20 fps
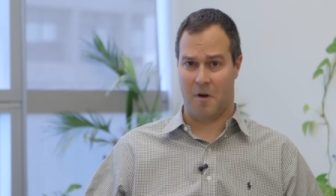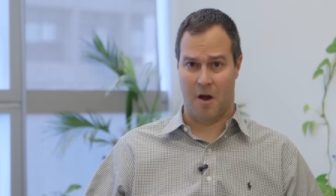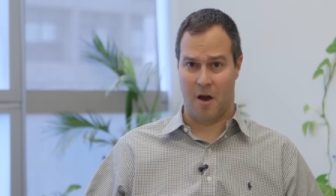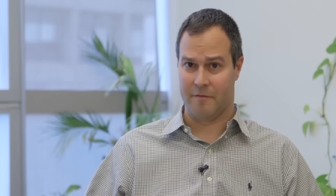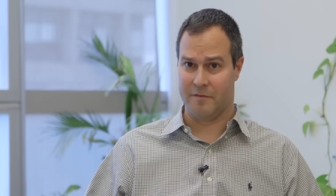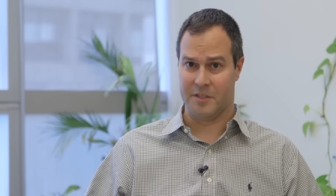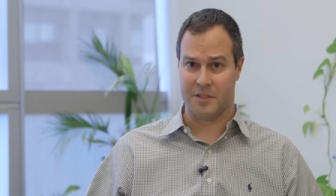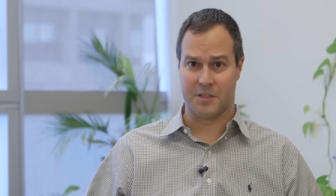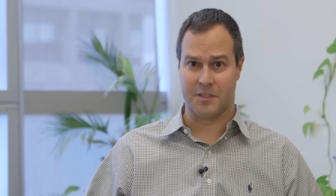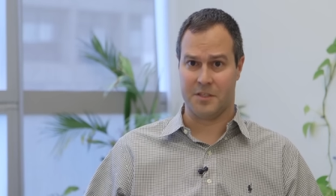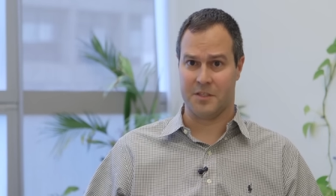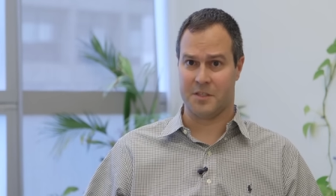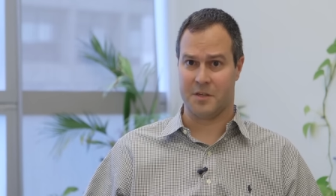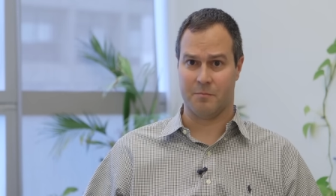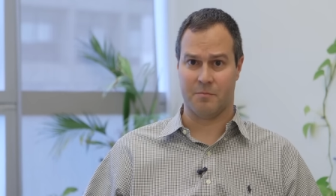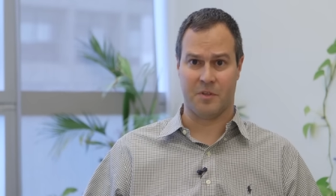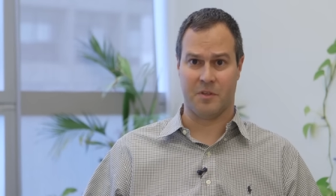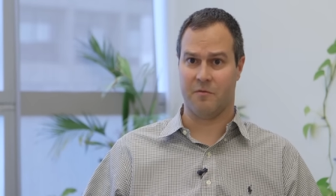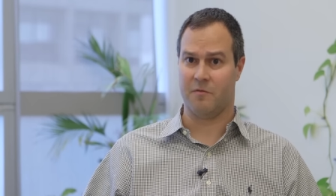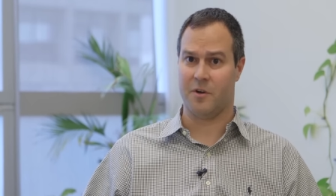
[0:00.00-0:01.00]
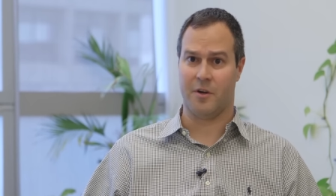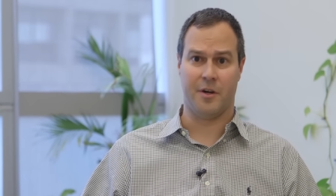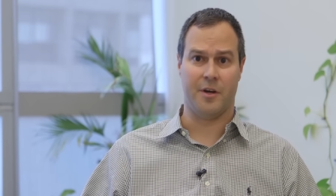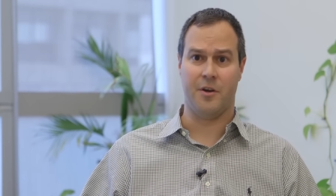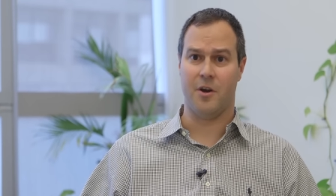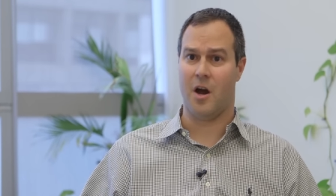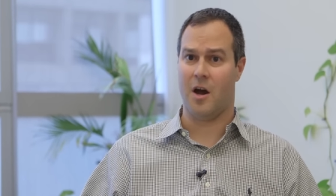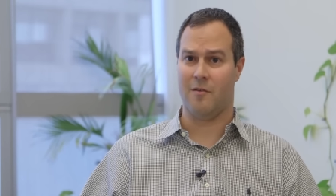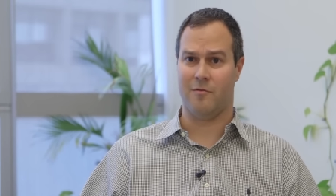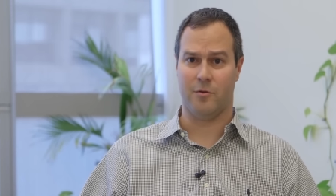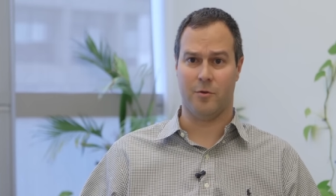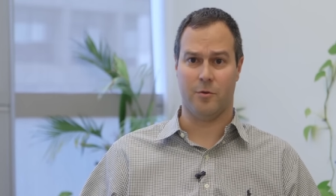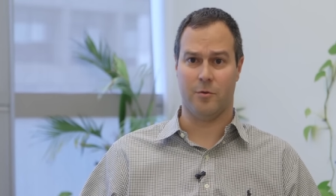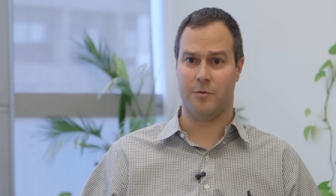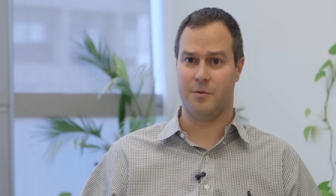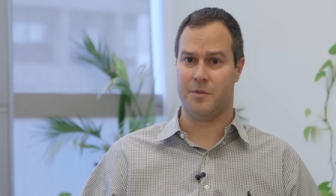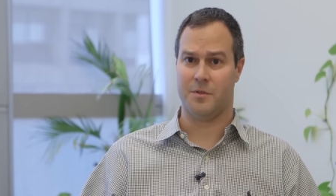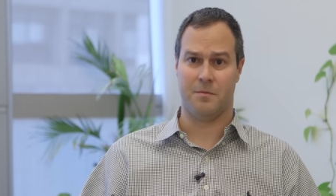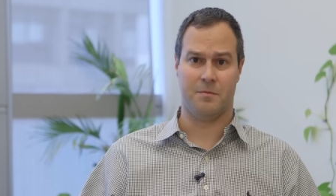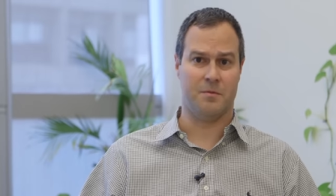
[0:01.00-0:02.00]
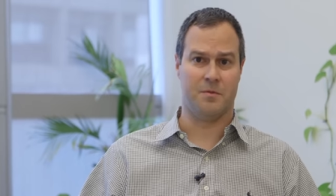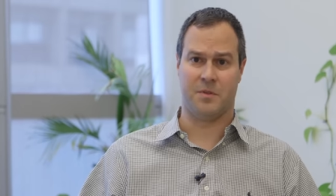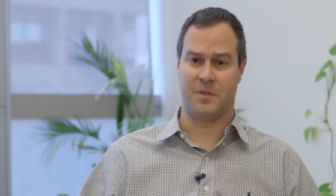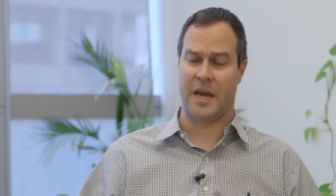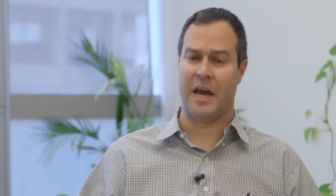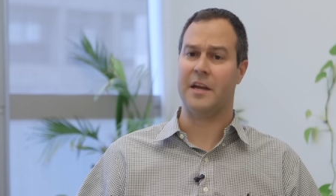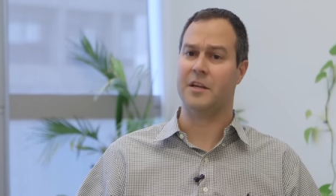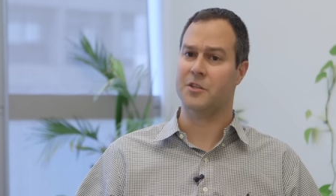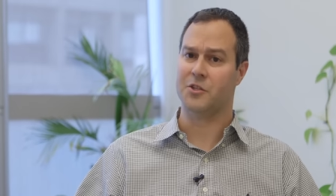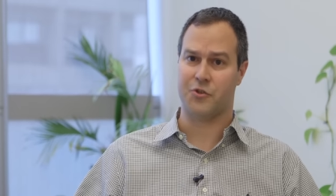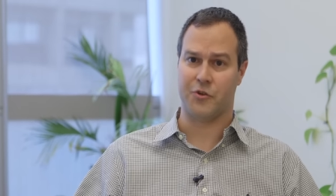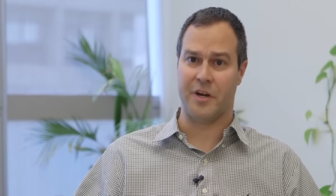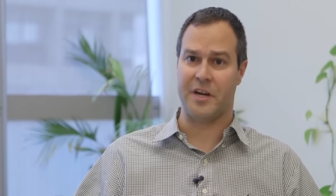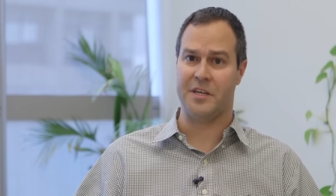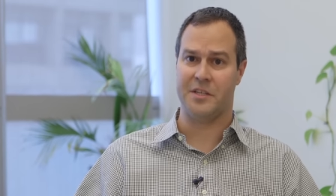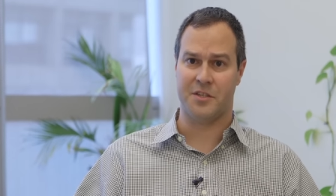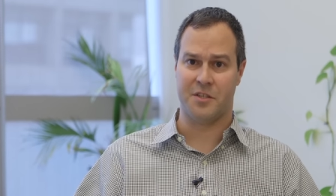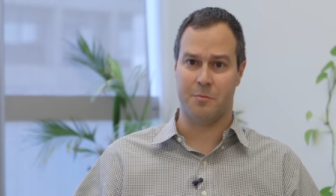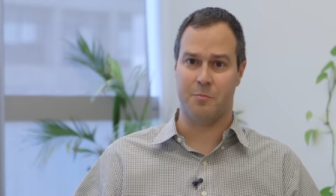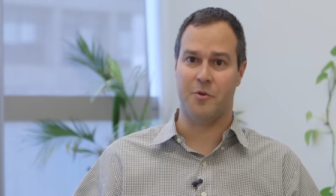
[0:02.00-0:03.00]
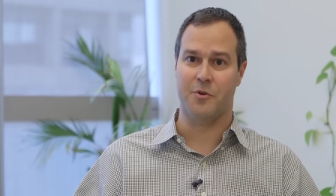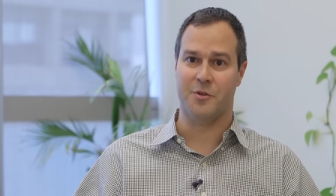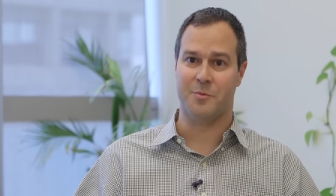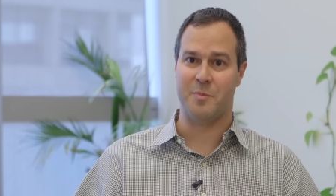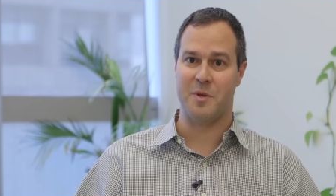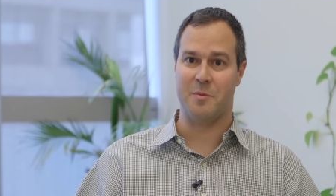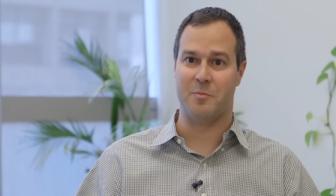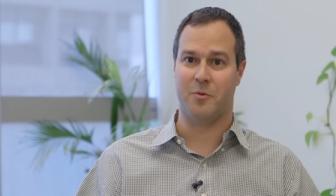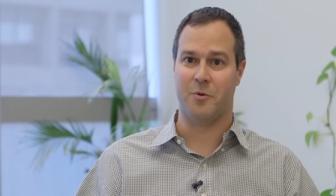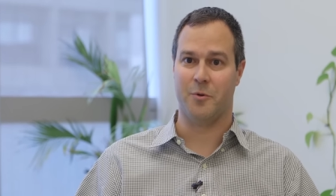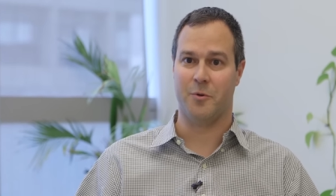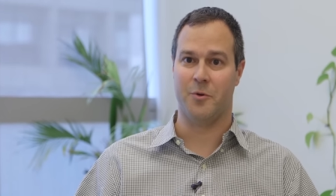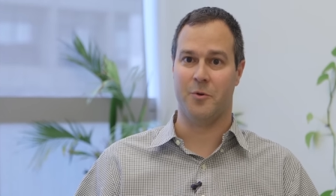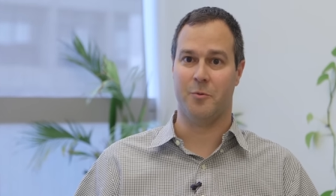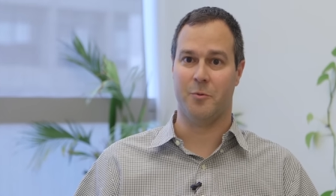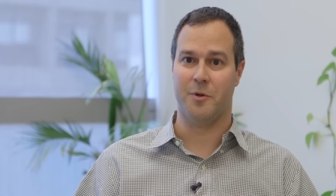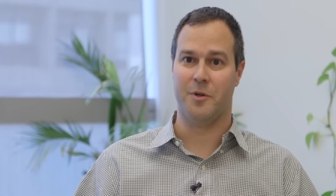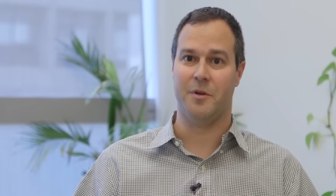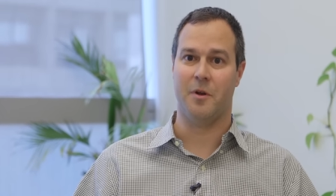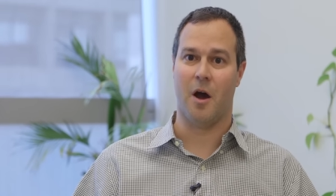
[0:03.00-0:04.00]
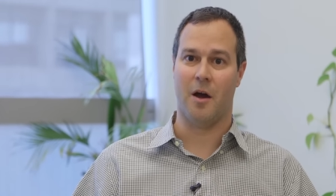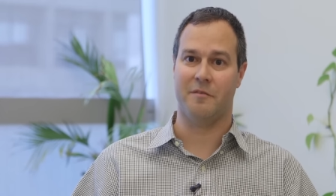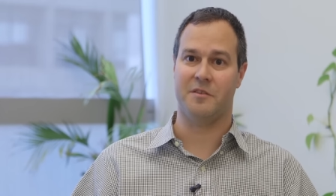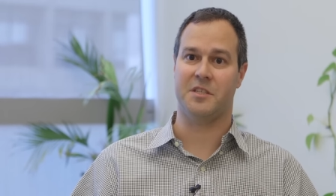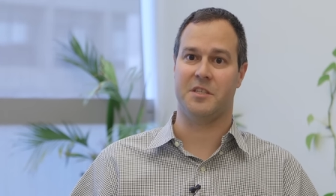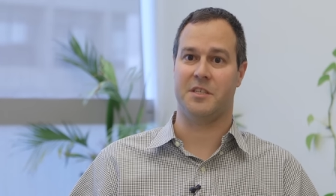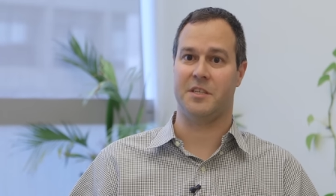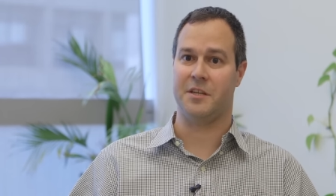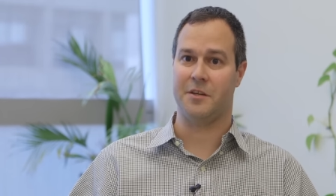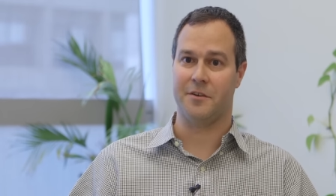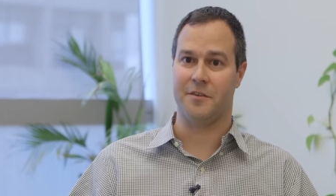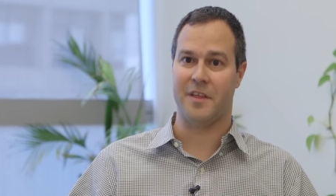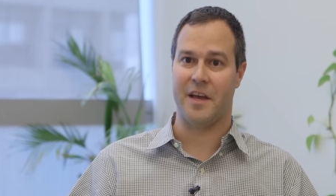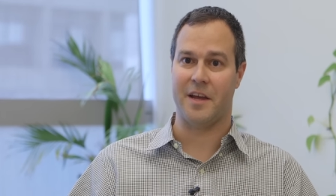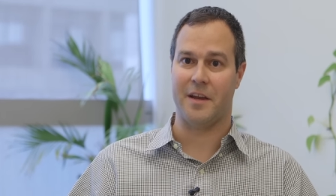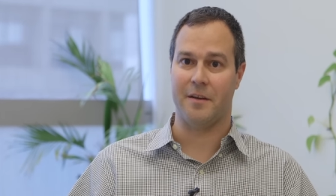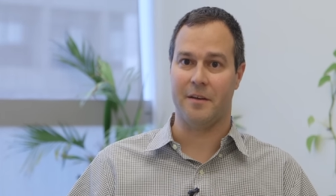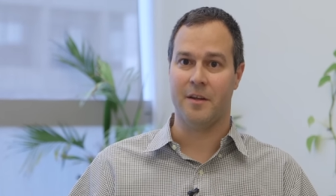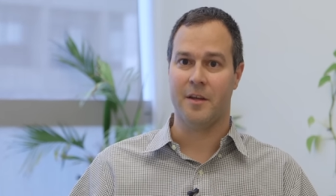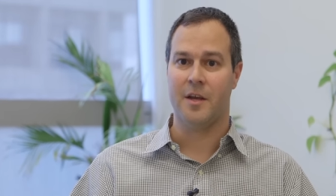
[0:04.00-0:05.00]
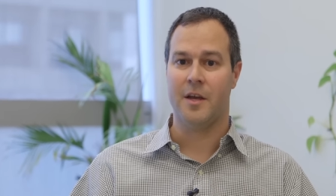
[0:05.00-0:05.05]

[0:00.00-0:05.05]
obviously something very novel and kind of strange to most people who would obviously hear that.